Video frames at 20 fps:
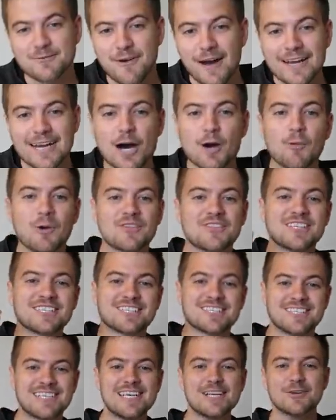find out what the
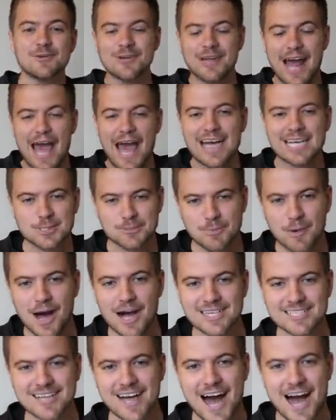secret
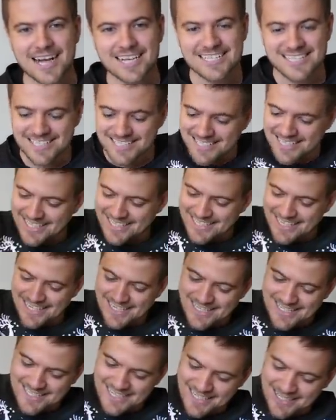Xbox hockey stick
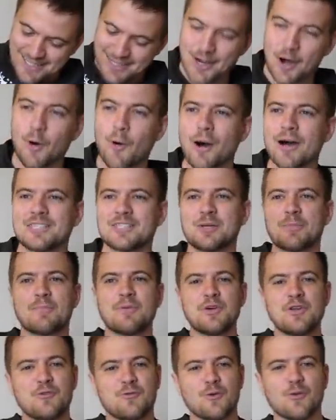is, and you know what, it's a
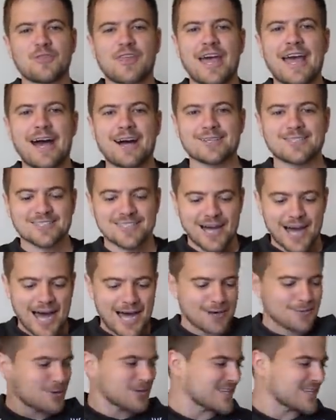beautiful day outside.